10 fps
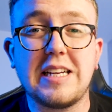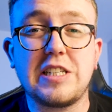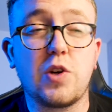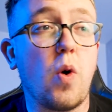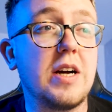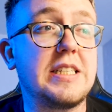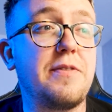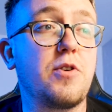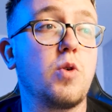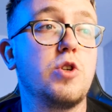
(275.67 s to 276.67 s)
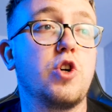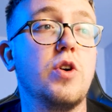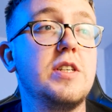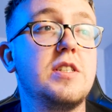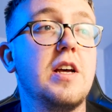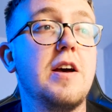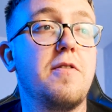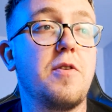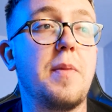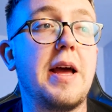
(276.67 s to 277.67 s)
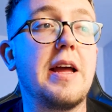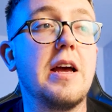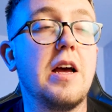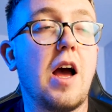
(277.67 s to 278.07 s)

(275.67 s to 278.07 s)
actually quite a difficult choice for me.